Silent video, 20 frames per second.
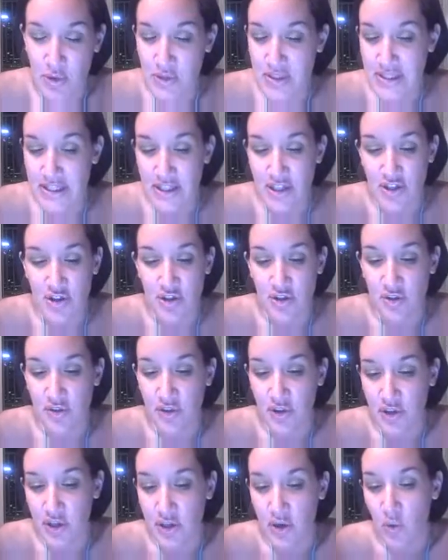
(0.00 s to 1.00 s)

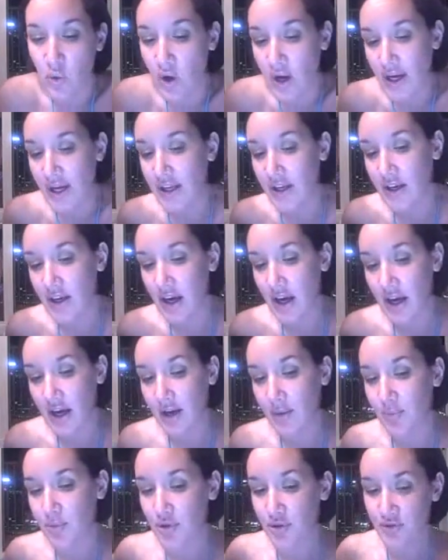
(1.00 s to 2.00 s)
procedure. They're going to
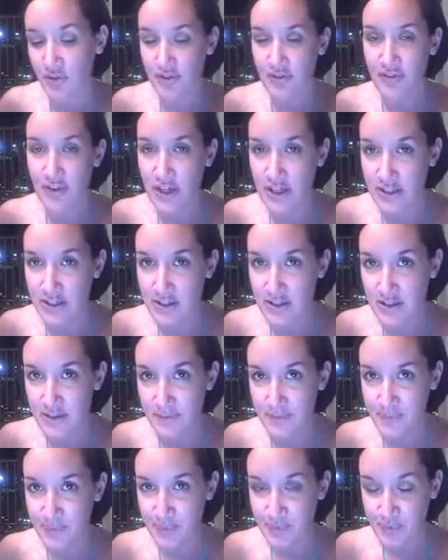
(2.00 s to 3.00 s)
want proof of
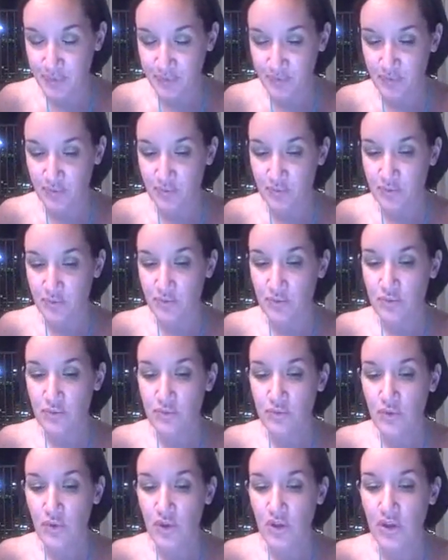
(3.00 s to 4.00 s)
funds
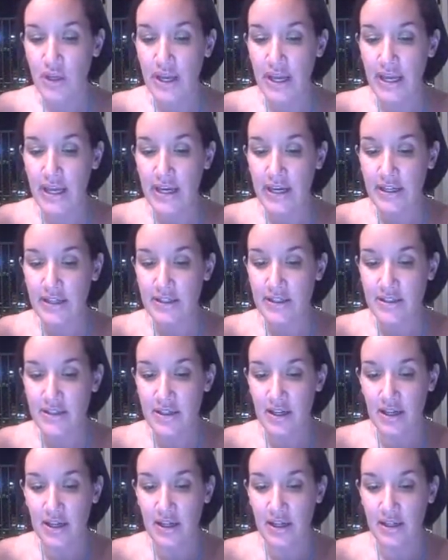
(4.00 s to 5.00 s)

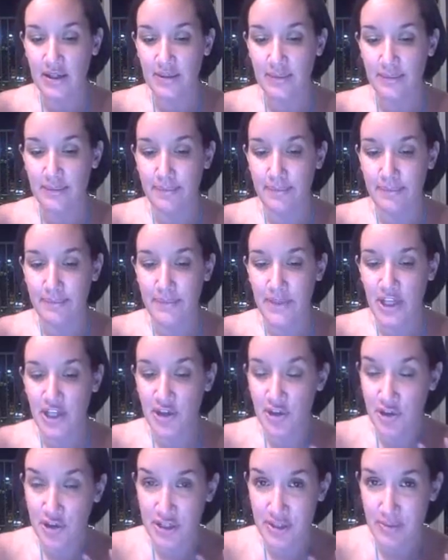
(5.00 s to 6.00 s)
and
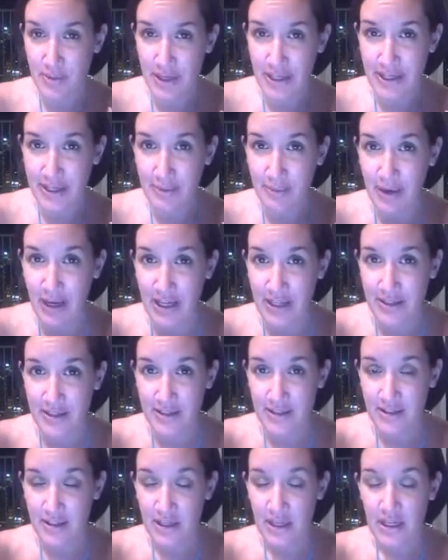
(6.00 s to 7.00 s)
an earnest money
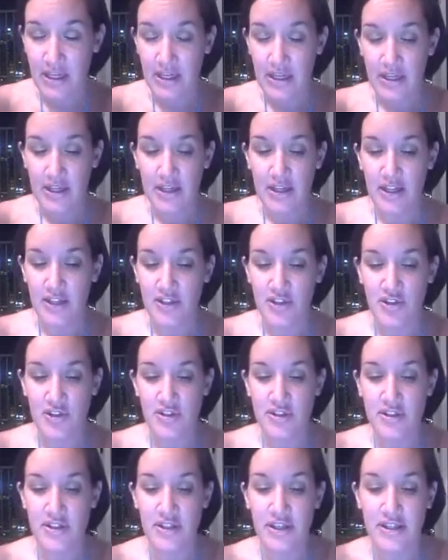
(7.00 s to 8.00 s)
deposit. It's
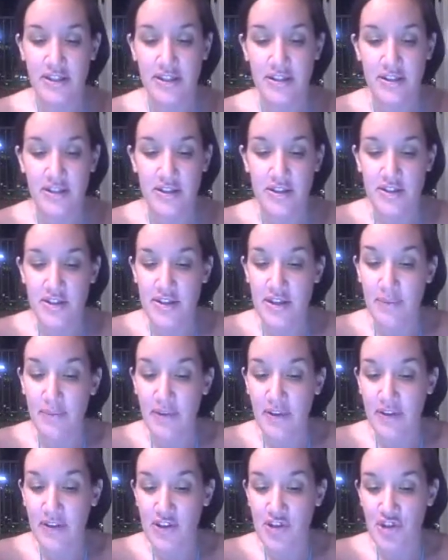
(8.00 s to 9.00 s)

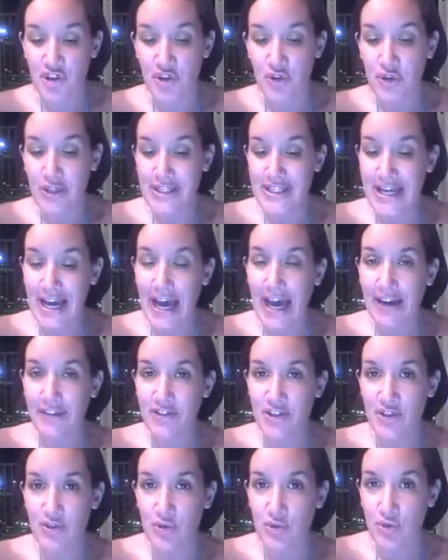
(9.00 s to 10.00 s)
something that you're going to
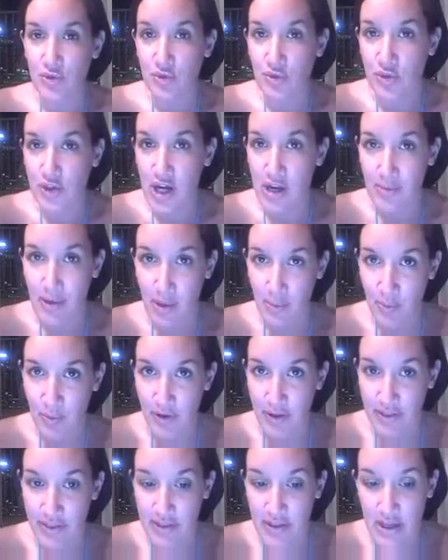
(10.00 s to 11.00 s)
have to come up
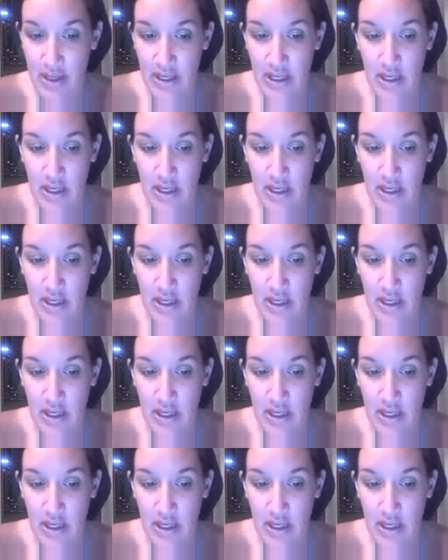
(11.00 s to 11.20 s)
with.